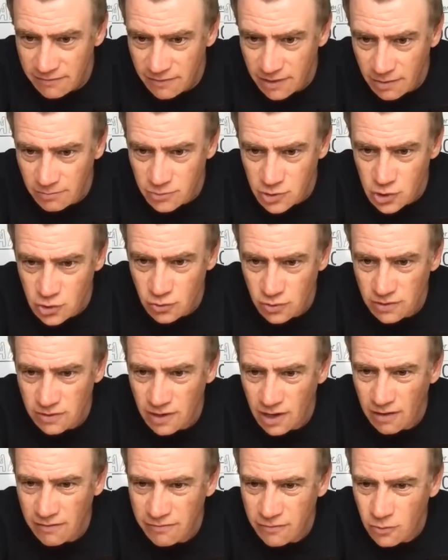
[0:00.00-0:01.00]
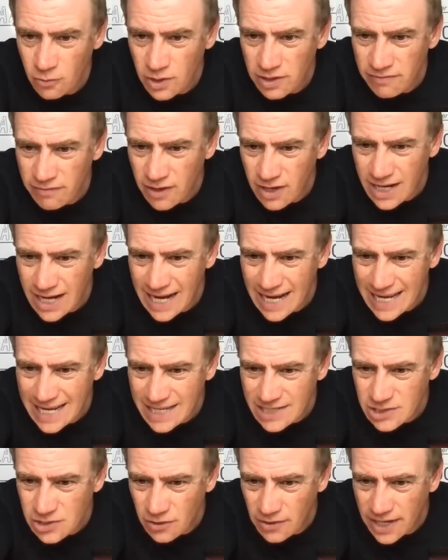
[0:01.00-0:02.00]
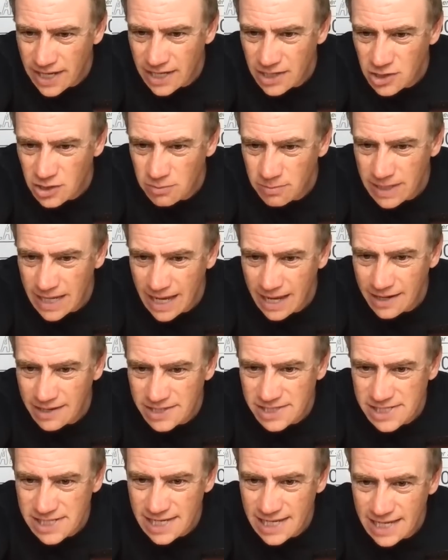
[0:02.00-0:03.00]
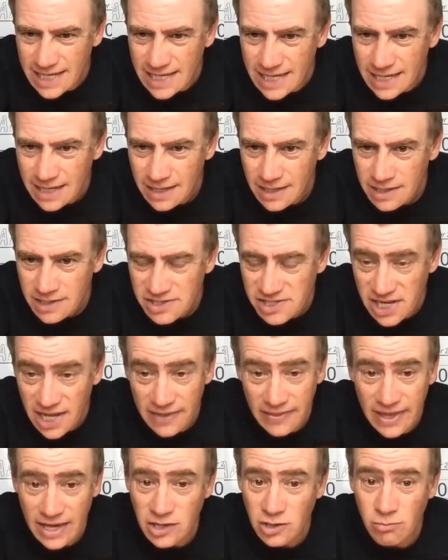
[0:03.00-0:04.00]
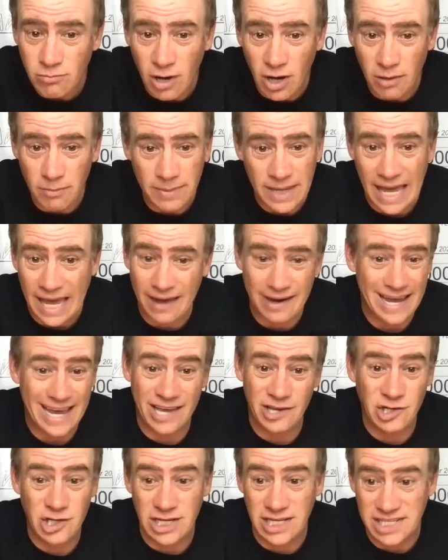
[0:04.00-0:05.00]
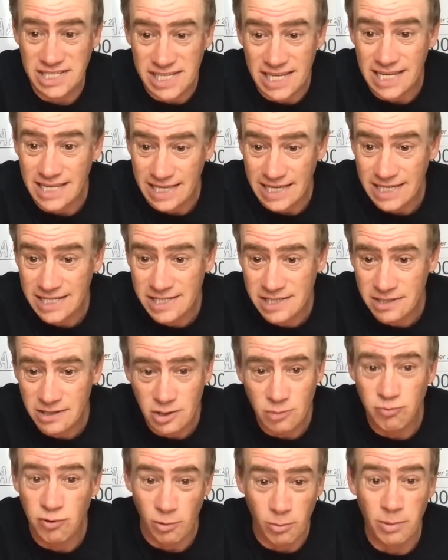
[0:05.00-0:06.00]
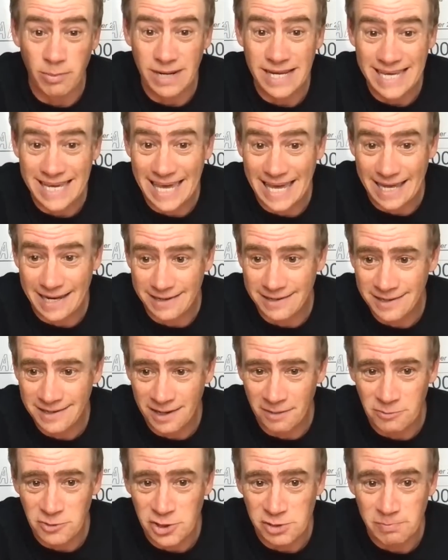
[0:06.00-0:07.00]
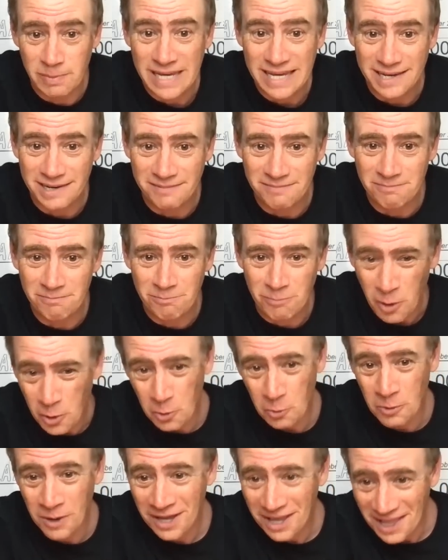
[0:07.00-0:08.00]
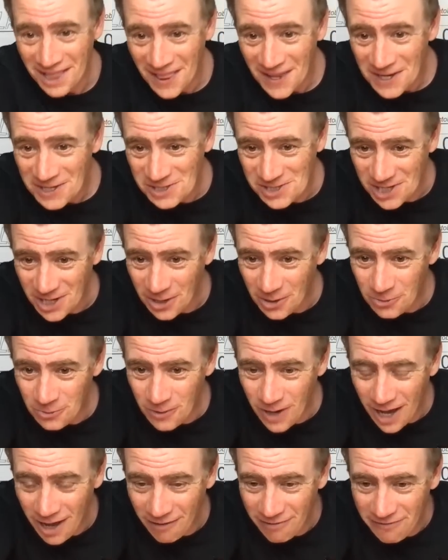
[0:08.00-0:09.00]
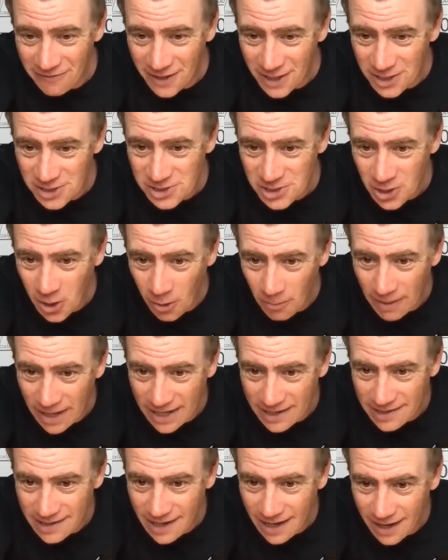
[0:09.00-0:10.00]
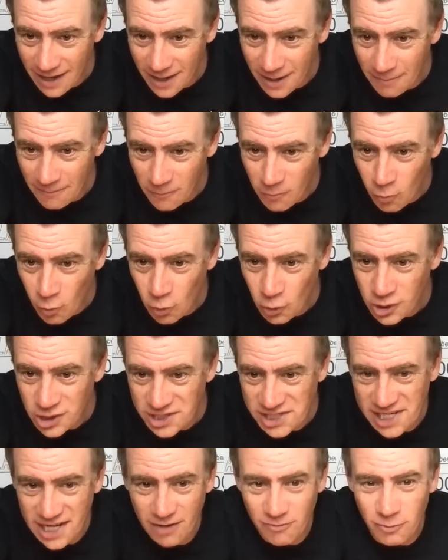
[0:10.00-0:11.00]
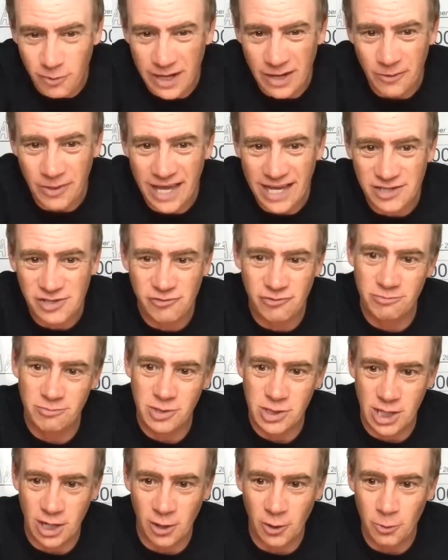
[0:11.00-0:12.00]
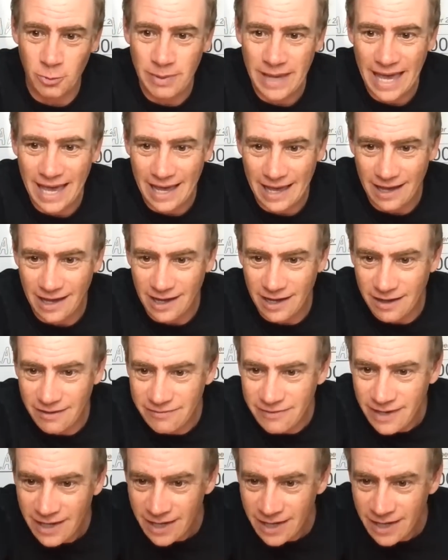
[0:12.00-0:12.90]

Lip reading: I'm sure, I thought if I clicked on it, you'd be able to see. Saying that, you might be able to actually see this. You probably can. I'm just being Paul. So our first comment, walk yourself well. That's from Joe, better half.